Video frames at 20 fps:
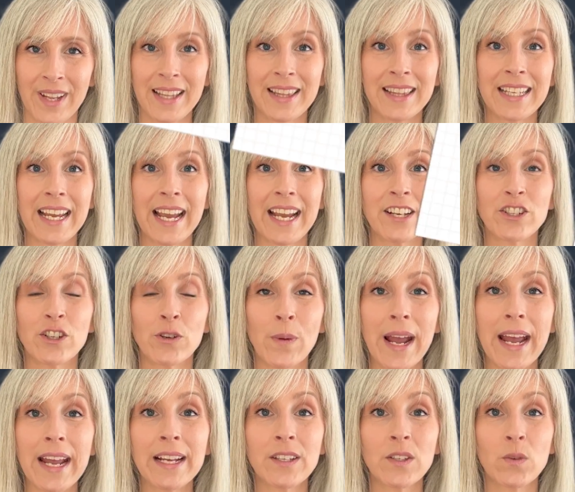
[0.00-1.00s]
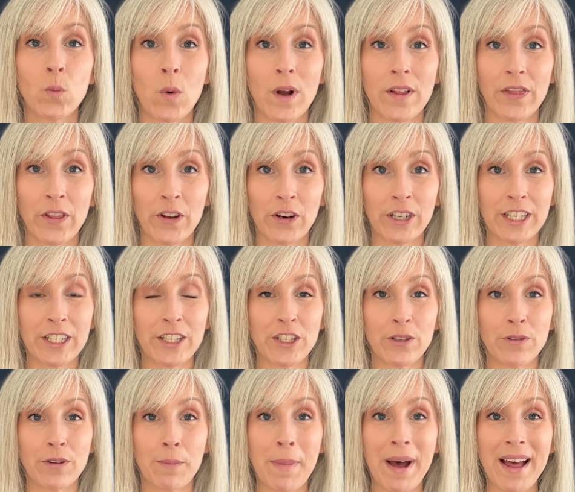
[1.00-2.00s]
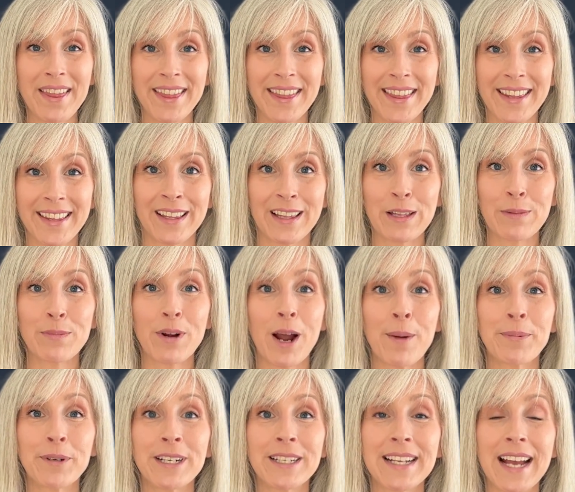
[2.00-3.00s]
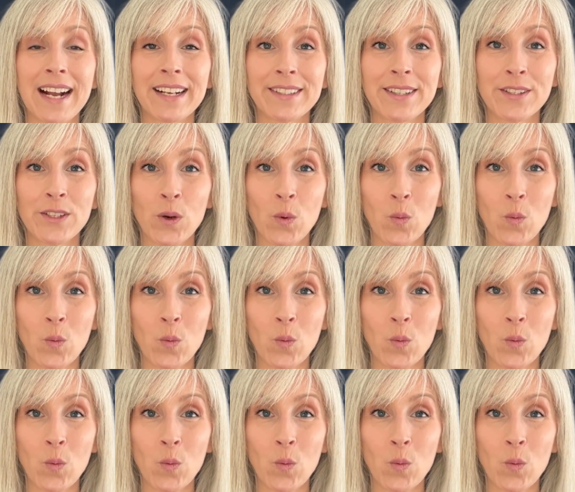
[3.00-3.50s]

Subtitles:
The HOA is $132 a month. Property taxes are